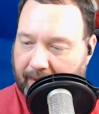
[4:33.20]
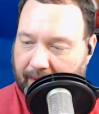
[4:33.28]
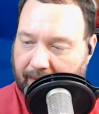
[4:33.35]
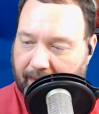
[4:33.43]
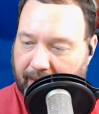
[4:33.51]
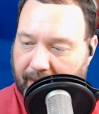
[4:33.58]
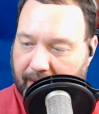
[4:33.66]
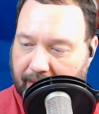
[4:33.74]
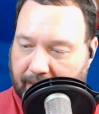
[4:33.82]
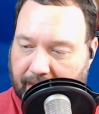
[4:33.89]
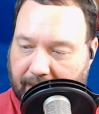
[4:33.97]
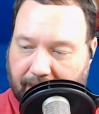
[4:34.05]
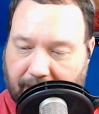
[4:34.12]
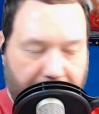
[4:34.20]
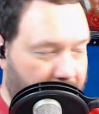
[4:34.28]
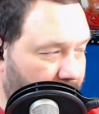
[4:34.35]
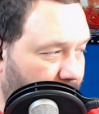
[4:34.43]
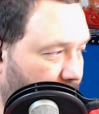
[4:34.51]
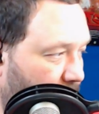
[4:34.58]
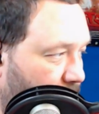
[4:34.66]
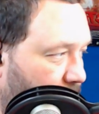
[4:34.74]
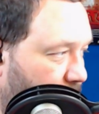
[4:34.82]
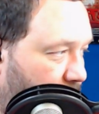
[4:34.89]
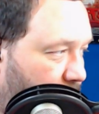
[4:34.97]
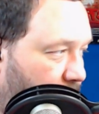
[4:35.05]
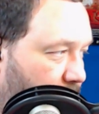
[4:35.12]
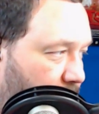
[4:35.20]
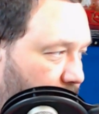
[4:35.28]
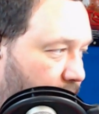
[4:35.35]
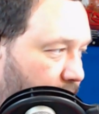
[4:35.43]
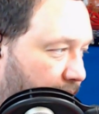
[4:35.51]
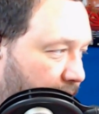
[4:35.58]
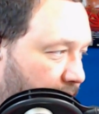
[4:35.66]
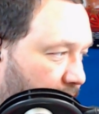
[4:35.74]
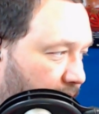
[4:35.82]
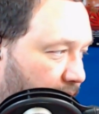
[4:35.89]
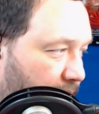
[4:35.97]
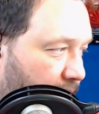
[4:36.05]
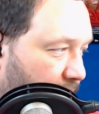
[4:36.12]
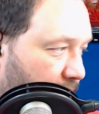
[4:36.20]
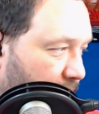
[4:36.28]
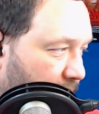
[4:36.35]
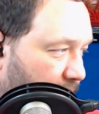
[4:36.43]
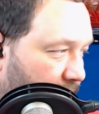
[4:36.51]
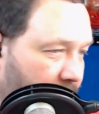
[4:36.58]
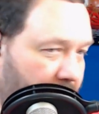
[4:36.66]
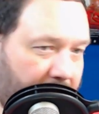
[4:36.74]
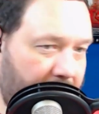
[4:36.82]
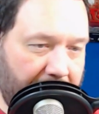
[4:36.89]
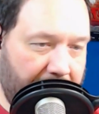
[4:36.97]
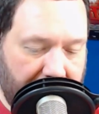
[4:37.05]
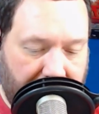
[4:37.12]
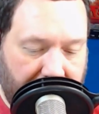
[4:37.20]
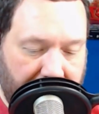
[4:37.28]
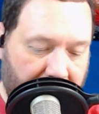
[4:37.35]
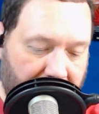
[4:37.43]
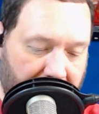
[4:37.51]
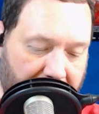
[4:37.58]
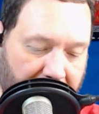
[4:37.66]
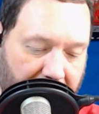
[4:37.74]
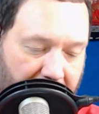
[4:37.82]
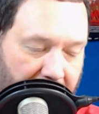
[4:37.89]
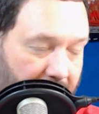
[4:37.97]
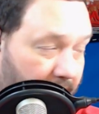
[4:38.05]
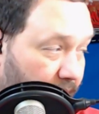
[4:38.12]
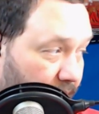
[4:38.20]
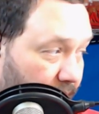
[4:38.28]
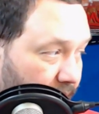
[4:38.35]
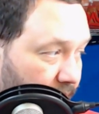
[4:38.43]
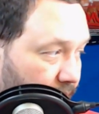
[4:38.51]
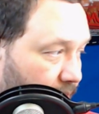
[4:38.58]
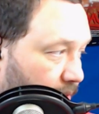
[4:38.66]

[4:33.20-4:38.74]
All right. I'll make a marker over here, and I'm going to say, here we go.